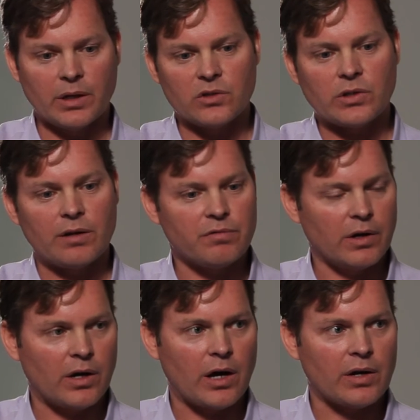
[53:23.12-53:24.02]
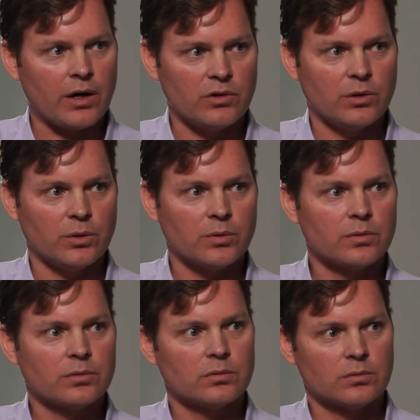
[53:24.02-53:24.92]
just hadn't figured out how to do,
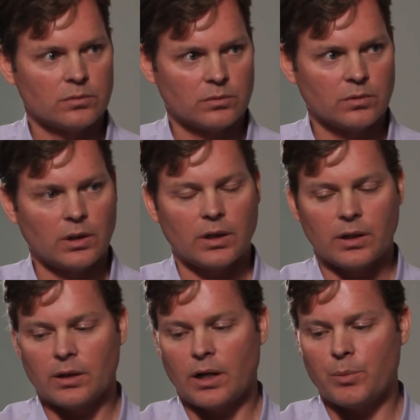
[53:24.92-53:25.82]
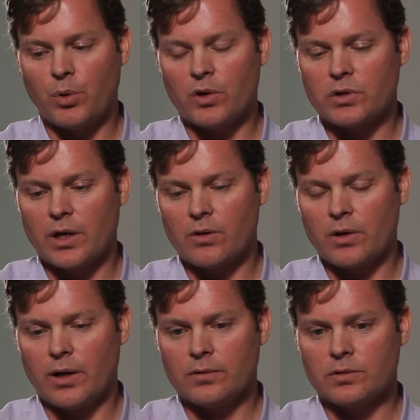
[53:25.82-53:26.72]
uh, how to put it together
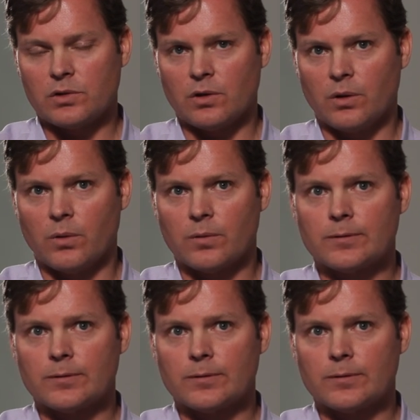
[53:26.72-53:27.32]
yet. So